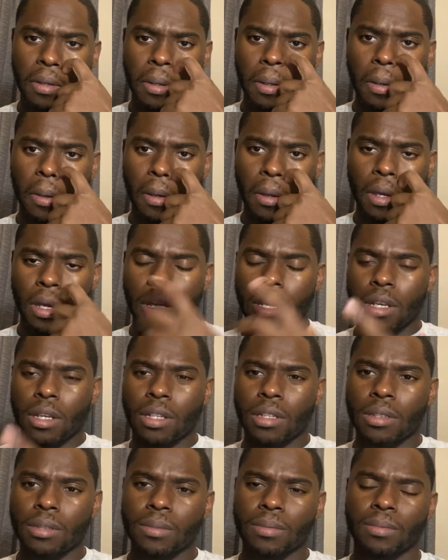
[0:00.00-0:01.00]

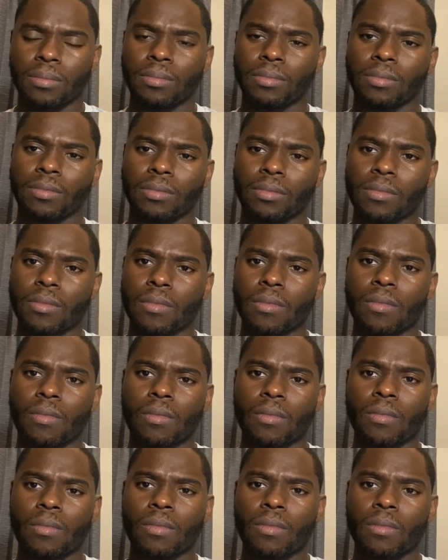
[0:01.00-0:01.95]
No one is speaking in this clip.